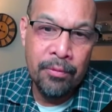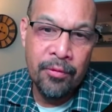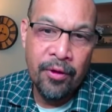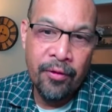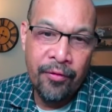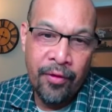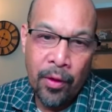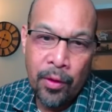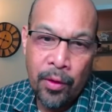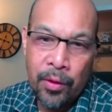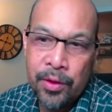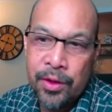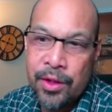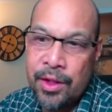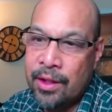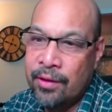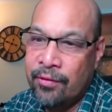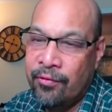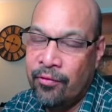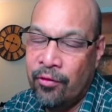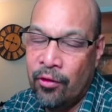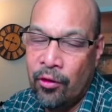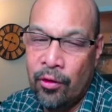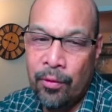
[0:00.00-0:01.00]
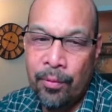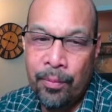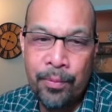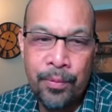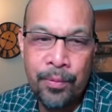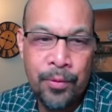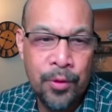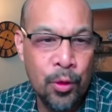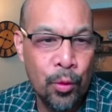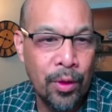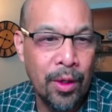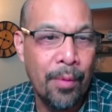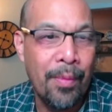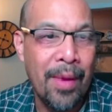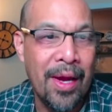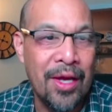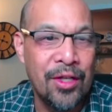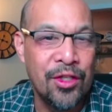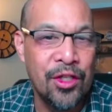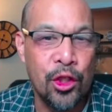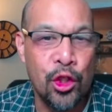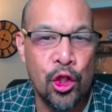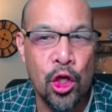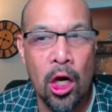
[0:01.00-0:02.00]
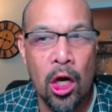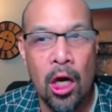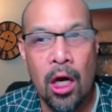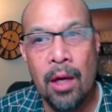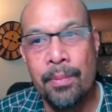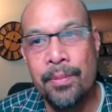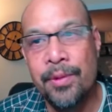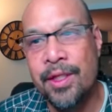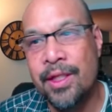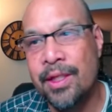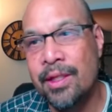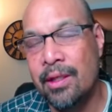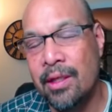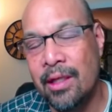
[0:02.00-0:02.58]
folks for doing amazing jobs.